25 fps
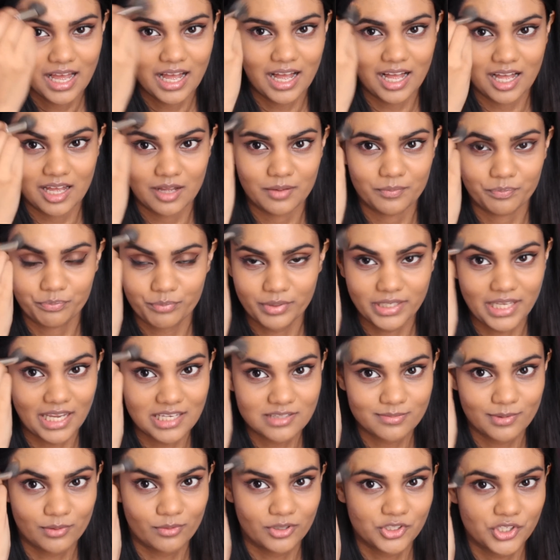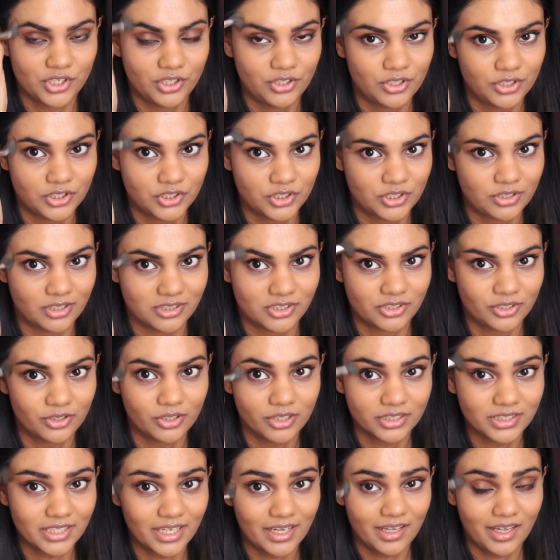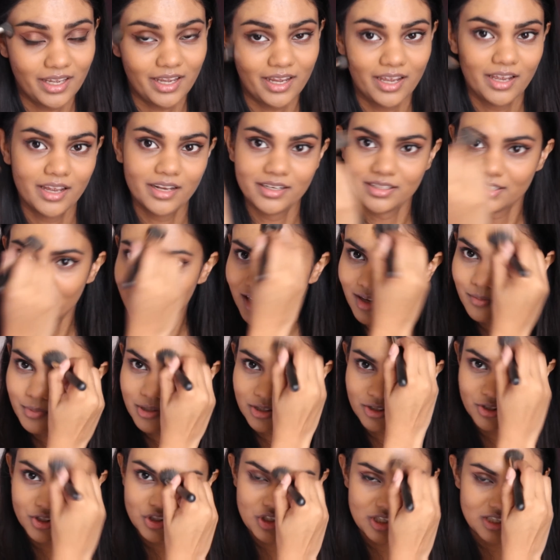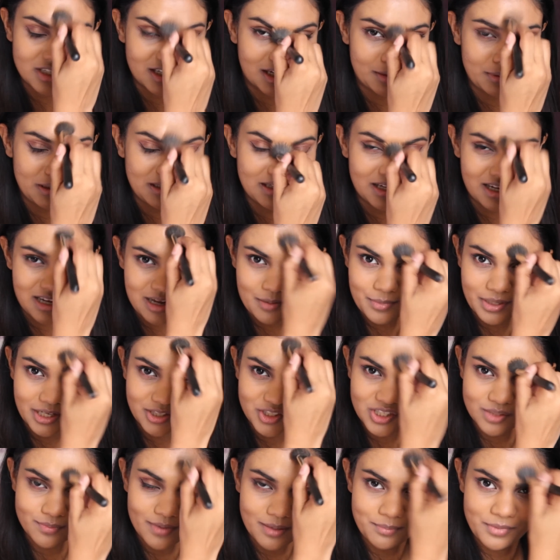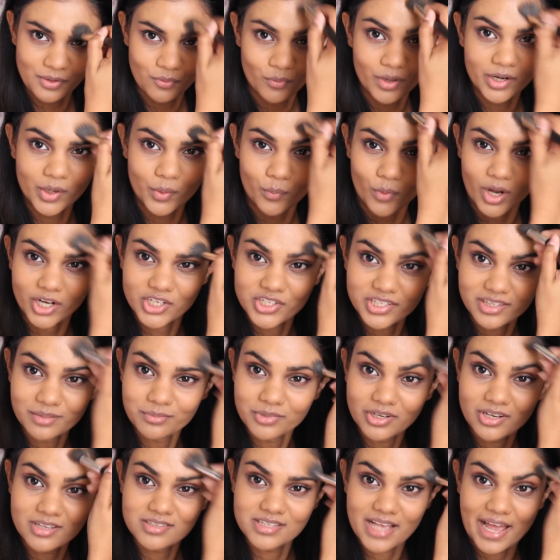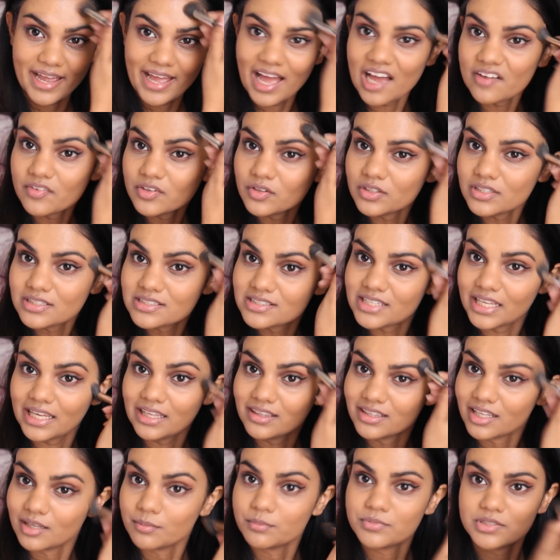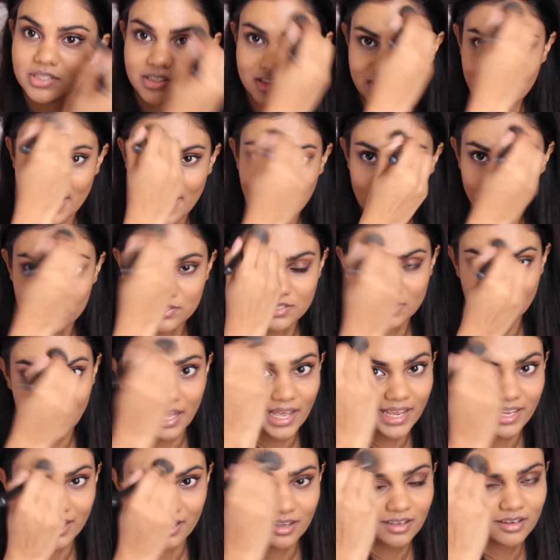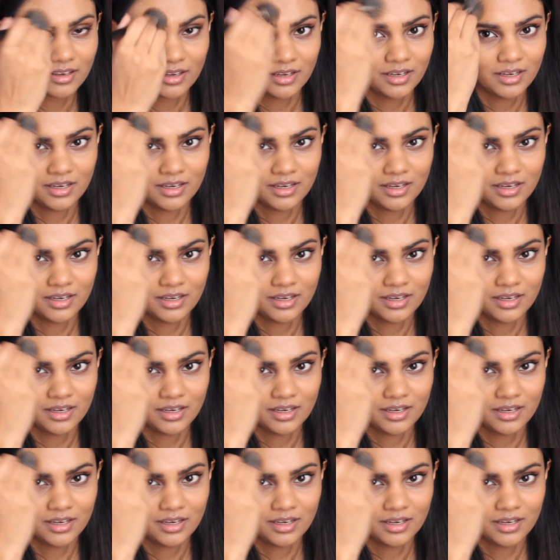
but yeah, he's been watching Kuch Kuch Hota Hai and Kabhi Khushi Kabhie Gham, and it just made me want to watch them because I haven't seen them since I was like,